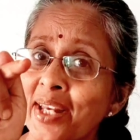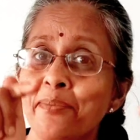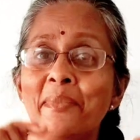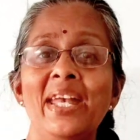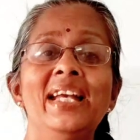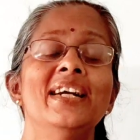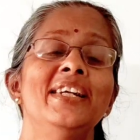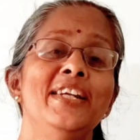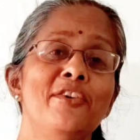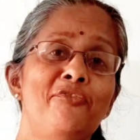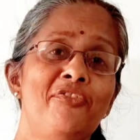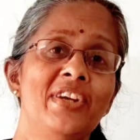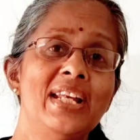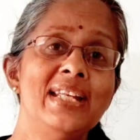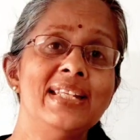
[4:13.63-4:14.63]
can make a
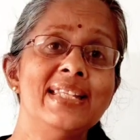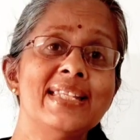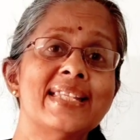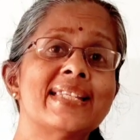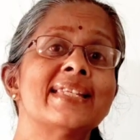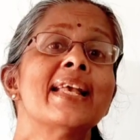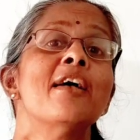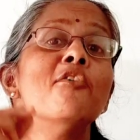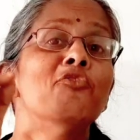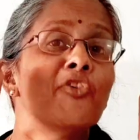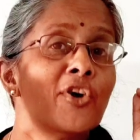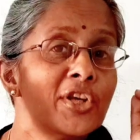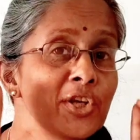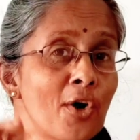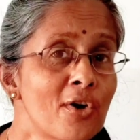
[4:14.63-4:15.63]
difference
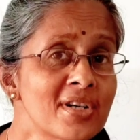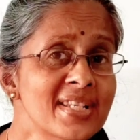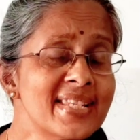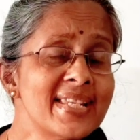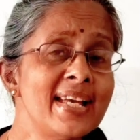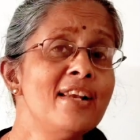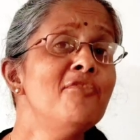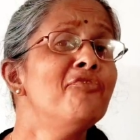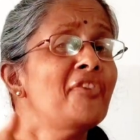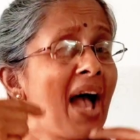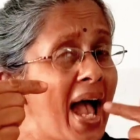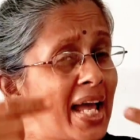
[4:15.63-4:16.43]
for yourself